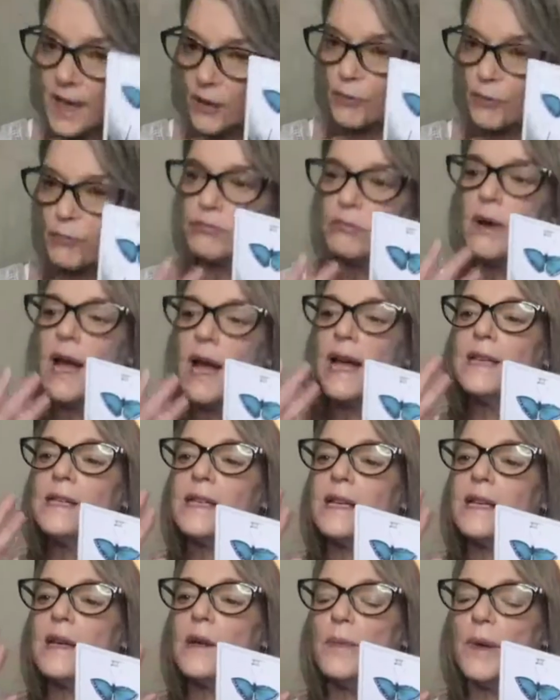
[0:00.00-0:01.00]
is like
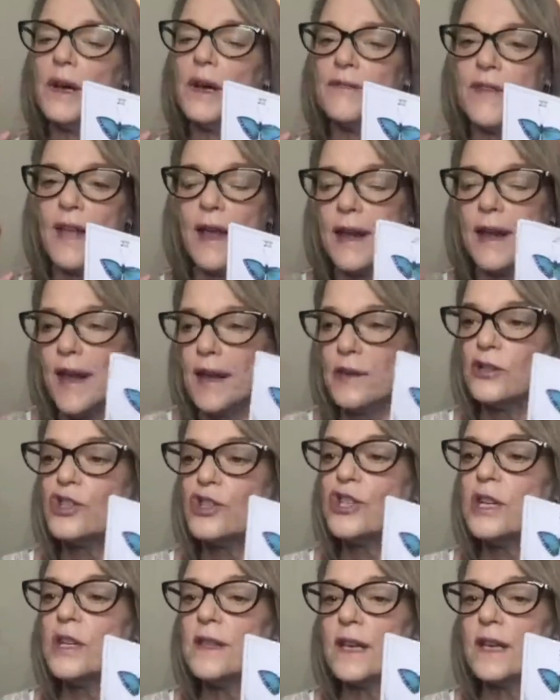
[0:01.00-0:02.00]
rising above that
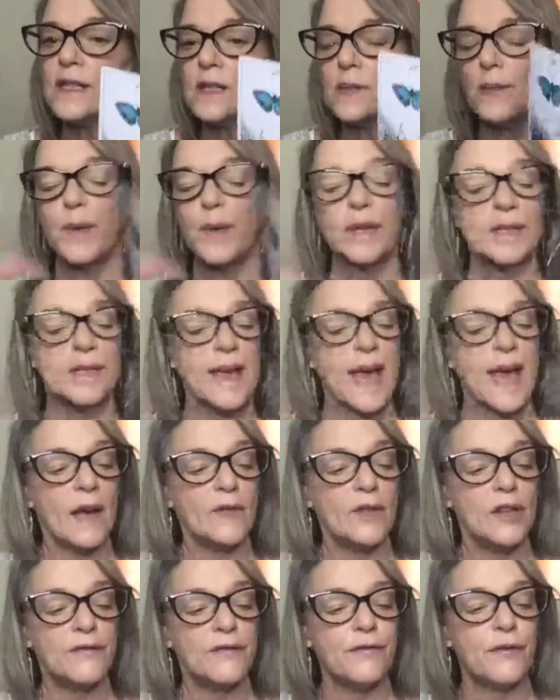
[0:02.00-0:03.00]
energy that's been
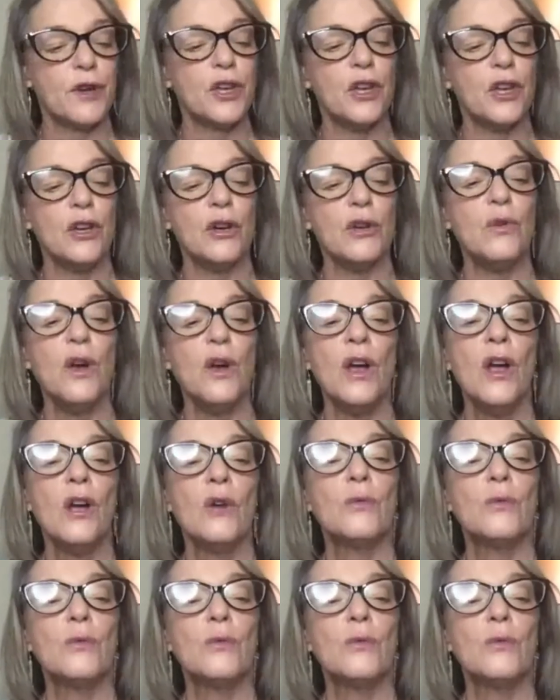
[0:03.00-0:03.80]
down there for you,